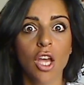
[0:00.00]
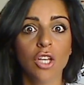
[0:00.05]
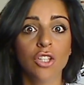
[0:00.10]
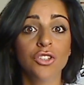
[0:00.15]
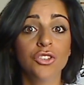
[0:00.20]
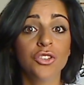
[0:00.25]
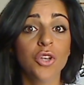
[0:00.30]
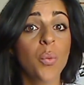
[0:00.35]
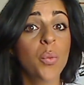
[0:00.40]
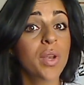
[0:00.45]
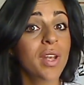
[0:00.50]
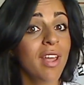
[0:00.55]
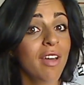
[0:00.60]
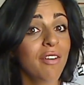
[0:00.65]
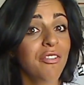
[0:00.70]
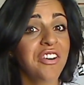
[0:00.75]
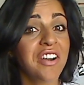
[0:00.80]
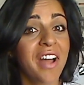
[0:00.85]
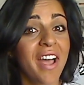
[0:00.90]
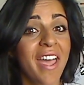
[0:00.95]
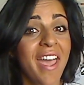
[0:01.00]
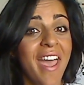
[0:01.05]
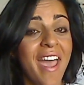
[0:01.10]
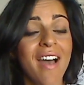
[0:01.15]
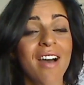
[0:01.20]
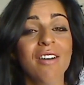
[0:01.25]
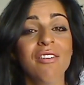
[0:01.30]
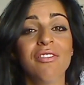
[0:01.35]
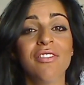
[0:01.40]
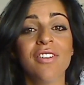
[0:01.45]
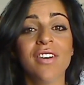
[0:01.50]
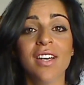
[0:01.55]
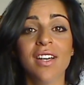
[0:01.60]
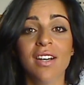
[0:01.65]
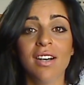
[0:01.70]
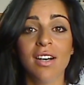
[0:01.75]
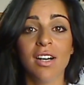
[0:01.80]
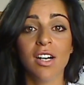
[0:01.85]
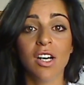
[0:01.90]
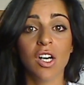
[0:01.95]
So whenever I have
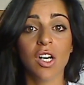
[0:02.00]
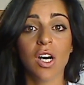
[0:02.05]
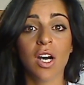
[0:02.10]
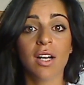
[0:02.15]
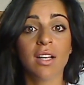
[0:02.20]
a